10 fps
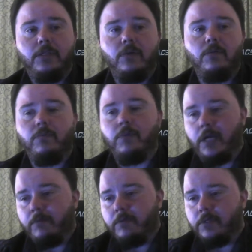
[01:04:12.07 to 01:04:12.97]
So
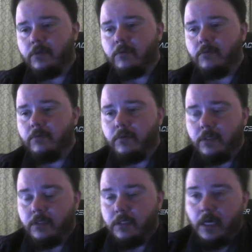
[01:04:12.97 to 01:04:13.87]
what I would do
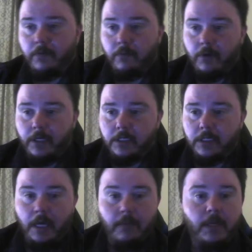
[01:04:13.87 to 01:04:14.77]
is, yeah, you want to
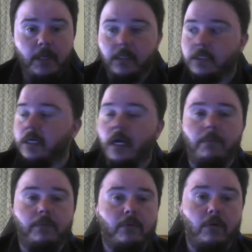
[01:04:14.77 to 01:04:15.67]
get Skype? Hey, let's
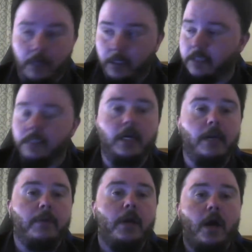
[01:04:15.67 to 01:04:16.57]
Skype. Okay,
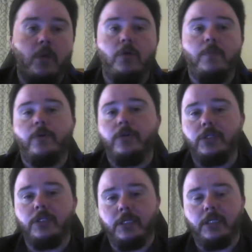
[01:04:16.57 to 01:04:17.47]
let's Skype. A real
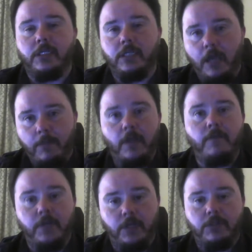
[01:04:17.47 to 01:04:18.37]
person is going to Skype
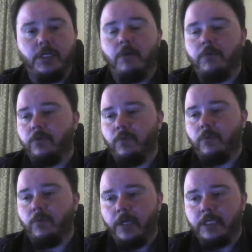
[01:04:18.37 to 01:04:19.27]
and video chat with
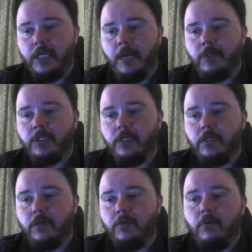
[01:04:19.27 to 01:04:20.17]
you right away. A scammer is
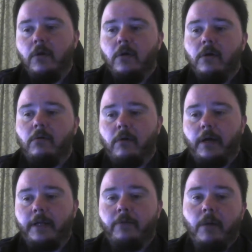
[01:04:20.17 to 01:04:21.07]
going to tell you,
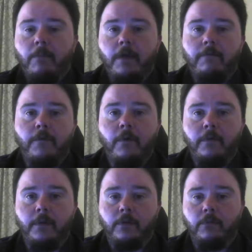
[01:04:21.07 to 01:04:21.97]
I dropped my
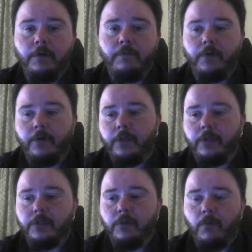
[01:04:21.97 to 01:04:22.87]
phone in the
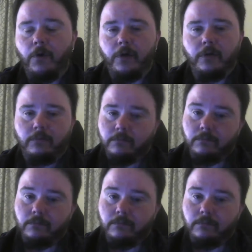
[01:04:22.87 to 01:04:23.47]
river and it doesn't work.